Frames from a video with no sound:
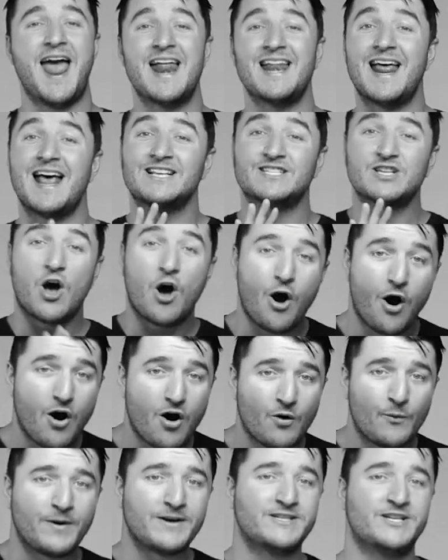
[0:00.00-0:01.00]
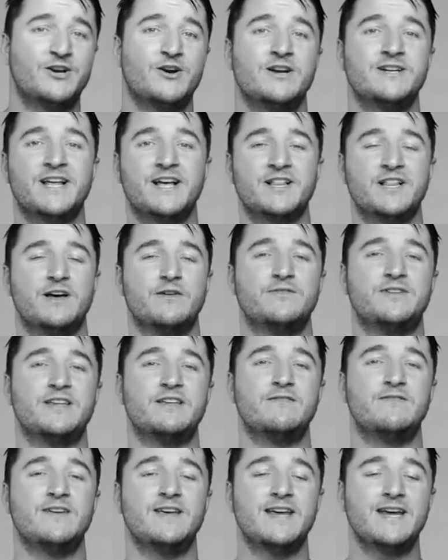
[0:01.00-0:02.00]
and as always here at Daily Love
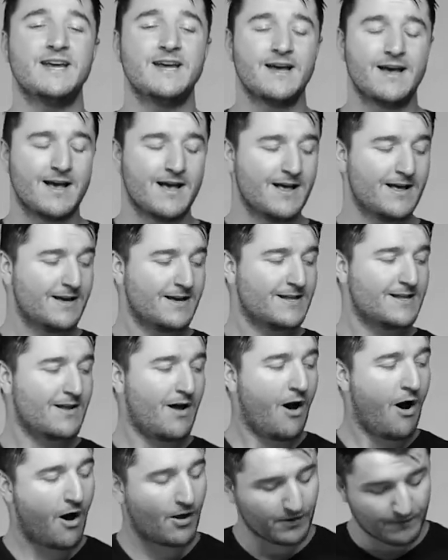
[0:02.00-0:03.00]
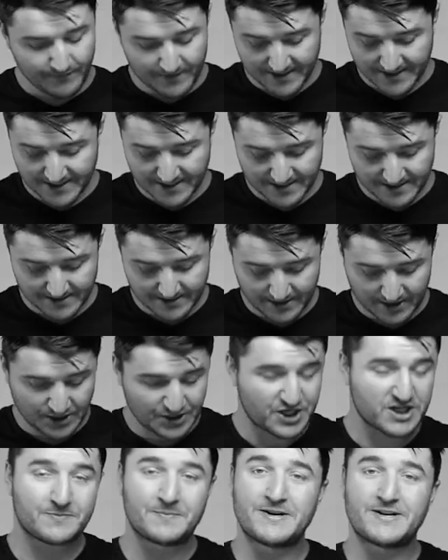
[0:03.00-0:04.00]
TV, all of this could
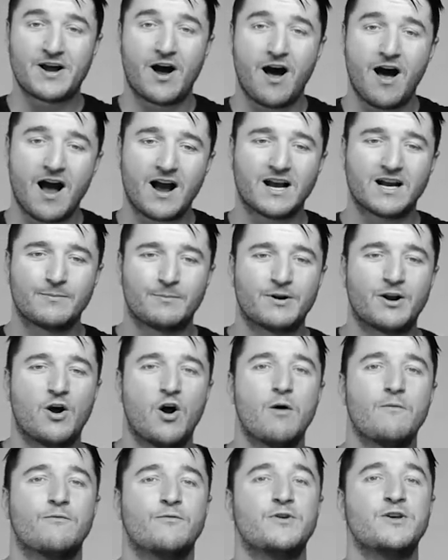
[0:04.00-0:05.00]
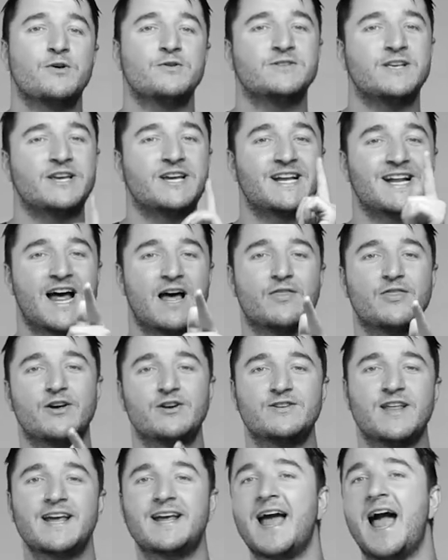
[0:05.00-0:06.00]
just be talk, but our hope for you is that you get out there,
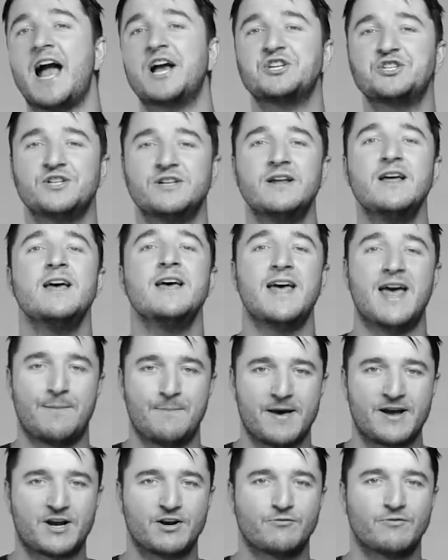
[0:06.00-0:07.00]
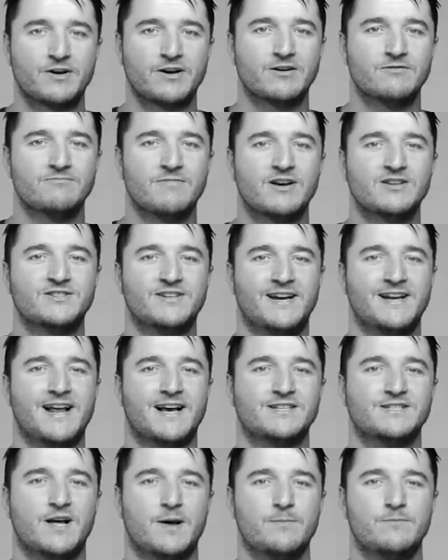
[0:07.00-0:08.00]
take action, and make it real. I'll see you
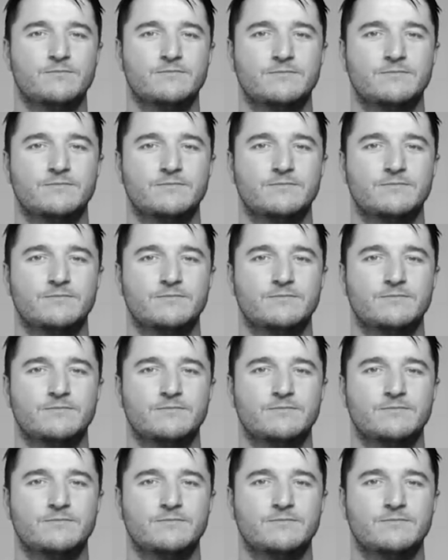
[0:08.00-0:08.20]
next time.